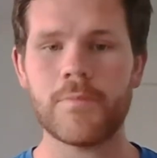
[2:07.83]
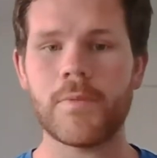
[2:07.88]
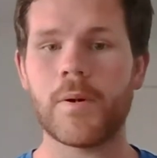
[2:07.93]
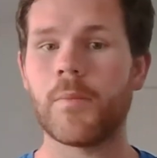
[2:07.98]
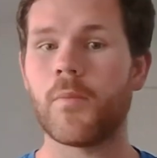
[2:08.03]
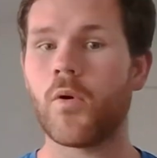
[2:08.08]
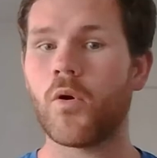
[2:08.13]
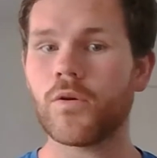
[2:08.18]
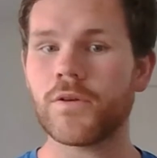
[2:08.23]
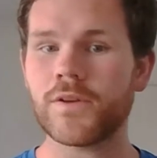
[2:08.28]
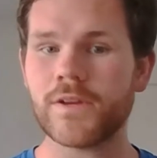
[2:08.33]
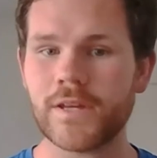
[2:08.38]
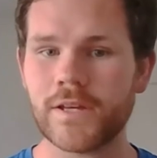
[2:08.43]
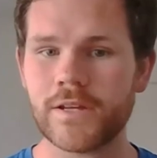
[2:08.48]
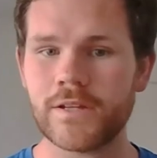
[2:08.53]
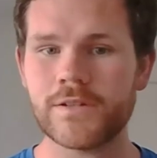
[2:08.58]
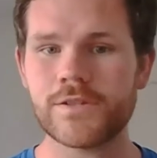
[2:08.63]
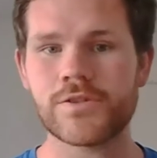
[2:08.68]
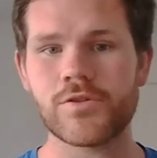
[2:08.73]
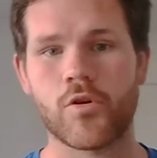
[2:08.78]
a
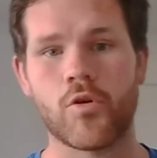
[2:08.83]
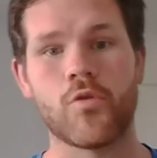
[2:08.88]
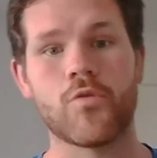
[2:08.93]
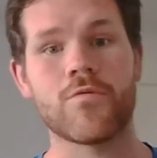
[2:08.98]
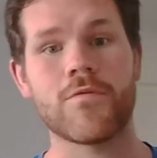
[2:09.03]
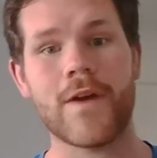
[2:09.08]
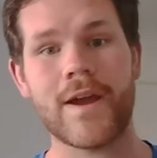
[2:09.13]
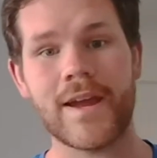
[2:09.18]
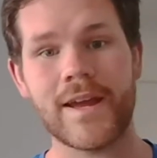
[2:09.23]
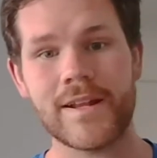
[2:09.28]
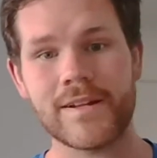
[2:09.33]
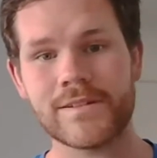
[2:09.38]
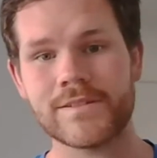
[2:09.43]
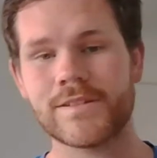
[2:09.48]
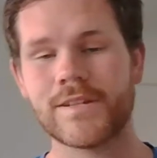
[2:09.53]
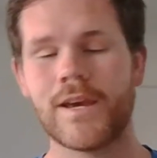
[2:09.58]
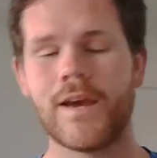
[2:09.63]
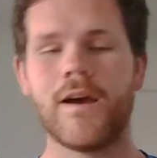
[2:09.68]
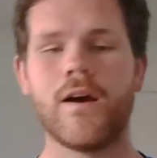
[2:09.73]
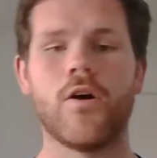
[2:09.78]
mortgage or
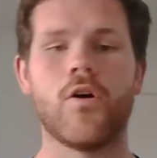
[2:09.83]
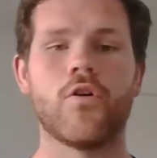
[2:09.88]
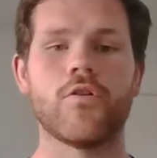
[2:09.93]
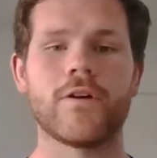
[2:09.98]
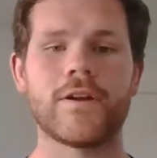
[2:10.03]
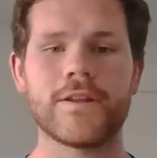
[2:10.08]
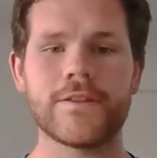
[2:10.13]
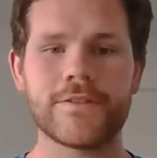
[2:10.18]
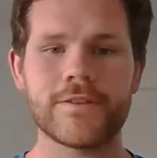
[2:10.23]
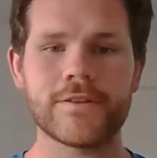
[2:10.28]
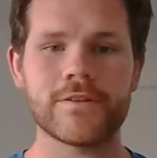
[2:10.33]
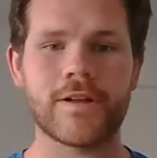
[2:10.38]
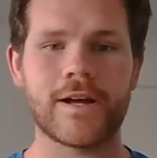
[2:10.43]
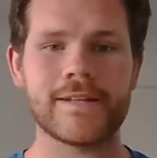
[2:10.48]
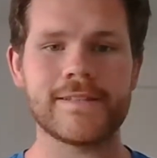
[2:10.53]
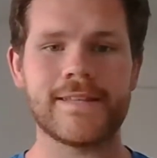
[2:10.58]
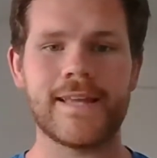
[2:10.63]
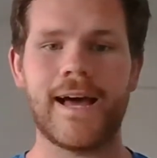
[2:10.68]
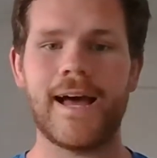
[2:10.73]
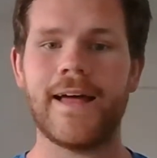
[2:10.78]
rent or anything
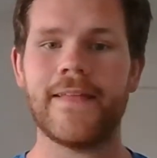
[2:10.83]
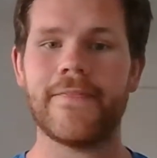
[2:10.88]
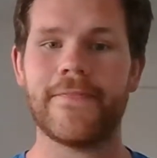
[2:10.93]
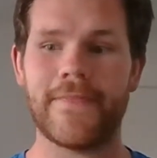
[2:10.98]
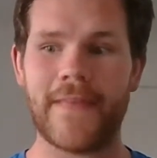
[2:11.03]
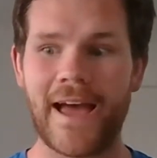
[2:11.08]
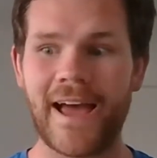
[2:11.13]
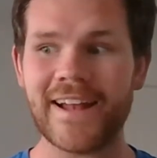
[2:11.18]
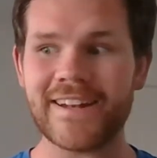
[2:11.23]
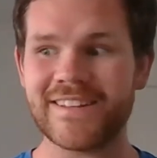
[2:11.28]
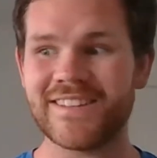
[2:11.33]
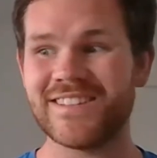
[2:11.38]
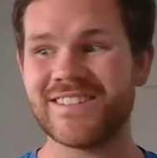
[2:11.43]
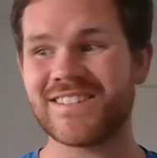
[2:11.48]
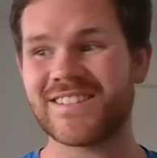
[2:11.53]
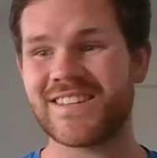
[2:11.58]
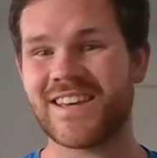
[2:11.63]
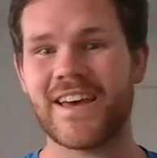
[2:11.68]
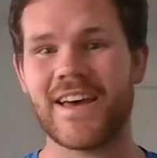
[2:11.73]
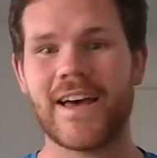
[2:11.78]
like that, that
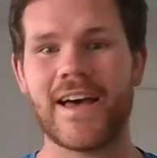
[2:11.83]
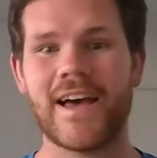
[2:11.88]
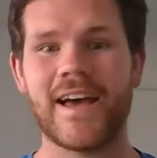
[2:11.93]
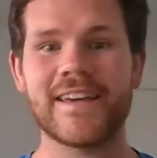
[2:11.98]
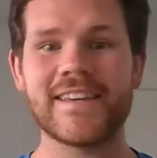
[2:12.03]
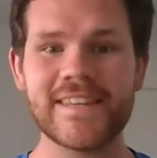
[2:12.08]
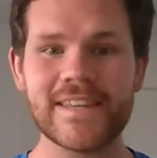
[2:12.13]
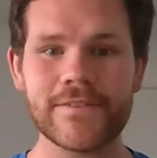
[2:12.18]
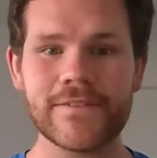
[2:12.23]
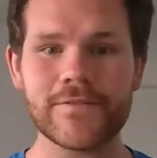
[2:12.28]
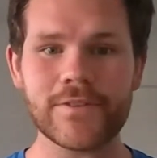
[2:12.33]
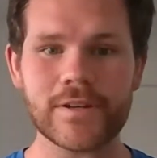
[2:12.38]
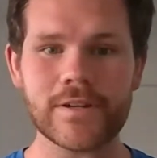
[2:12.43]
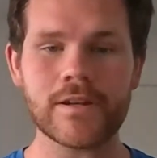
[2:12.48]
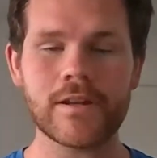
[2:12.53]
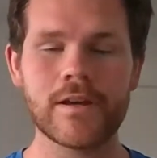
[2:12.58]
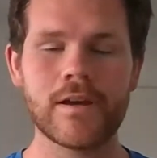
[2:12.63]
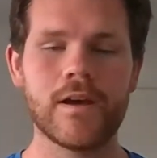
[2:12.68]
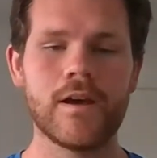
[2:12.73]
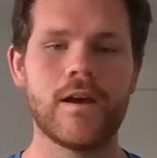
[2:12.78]
is a given.